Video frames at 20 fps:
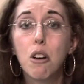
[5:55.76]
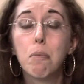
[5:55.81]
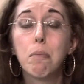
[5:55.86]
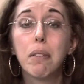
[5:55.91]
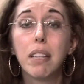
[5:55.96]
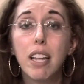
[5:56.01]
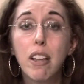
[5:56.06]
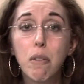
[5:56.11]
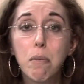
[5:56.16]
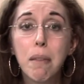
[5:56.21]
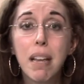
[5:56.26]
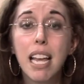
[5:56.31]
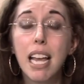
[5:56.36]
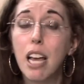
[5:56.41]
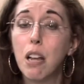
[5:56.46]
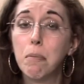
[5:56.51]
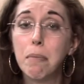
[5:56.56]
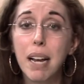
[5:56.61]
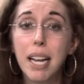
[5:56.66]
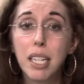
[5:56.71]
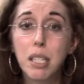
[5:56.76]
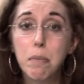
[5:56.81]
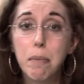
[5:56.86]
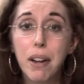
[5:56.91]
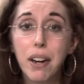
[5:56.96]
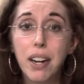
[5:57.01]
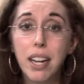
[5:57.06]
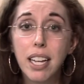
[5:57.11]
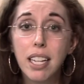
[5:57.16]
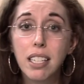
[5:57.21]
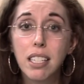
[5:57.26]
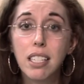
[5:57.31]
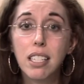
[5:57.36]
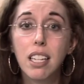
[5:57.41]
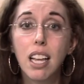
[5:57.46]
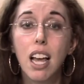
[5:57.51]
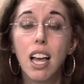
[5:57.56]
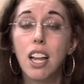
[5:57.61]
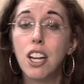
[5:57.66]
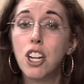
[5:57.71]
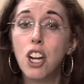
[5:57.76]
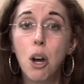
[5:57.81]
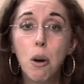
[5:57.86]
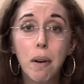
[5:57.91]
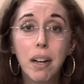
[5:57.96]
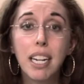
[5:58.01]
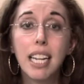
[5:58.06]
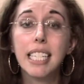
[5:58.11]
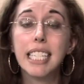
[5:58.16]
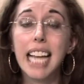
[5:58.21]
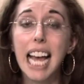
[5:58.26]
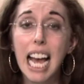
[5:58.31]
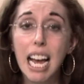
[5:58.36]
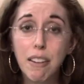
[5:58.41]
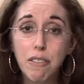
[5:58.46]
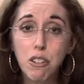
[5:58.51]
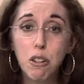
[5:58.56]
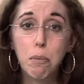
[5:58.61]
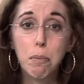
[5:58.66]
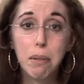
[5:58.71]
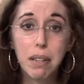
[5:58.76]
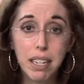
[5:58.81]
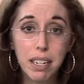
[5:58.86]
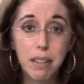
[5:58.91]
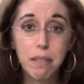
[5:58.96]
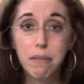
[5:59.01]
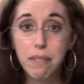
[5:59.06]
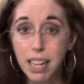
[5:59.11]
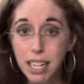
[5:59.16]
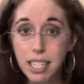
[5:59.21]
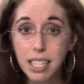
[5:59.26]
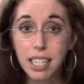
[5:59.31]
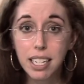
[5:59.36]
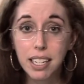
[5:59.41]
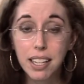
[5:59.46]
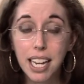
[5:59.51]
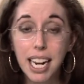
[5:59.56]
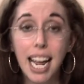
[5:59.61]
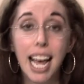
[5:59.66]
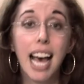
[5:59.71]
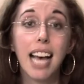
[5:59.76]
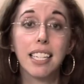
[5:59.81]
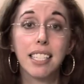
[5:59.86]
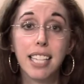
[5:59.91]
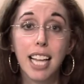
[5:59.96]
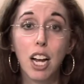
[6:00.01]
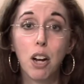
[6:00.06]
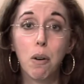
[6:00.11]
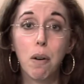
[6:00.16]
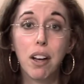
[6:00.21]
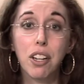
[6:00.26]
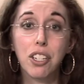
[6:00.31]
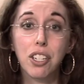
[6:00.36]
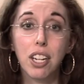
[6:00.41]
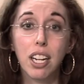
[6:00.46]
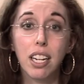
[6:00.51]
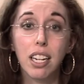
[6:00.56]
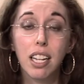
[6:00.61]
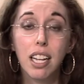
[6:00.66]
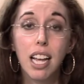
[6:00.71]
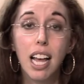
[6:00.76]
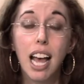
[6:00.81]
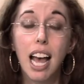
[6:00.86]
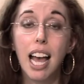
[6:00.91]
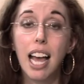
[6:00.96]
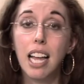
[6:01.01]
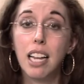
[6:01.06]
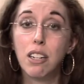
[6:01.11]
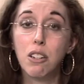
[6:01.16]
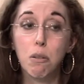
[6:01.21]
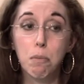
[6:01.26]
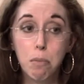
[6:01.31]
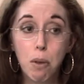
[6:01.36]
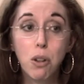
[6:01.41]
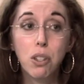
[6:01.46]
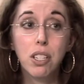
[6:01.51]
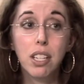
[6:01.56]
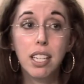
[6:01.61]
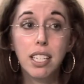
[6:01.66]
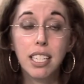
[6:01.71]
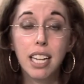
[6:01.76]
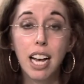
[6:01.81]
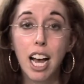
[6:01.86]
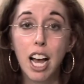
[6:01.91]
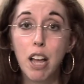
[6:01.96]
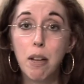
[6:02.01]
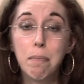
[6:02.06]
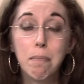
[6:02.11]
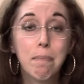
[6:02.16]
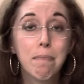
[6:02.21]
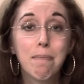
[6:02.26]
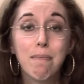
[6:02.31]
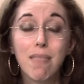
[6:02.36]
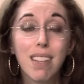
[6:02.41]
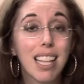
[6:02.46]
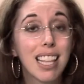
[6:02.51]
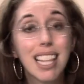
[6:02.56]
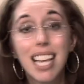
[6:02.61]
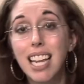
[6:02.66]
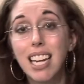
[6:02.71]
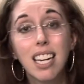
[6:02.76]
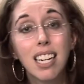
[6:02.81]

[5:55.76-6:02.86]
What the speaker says: Believe me, in my experience, no one has ever been offended that I asked that question. And most of the time, they